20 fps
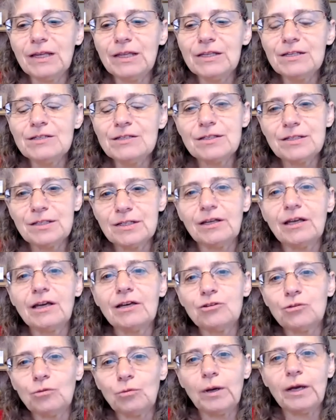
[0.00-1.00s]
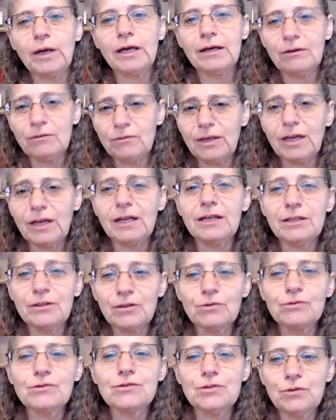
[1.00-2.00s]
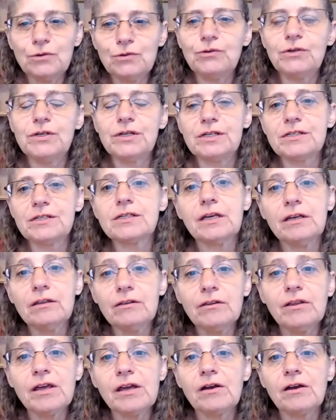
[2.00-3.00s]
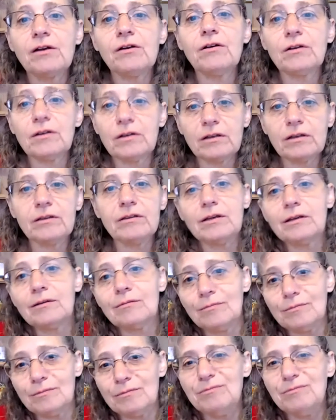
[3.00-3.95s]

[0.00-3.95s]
this is a nice way of getting those nutrients in there that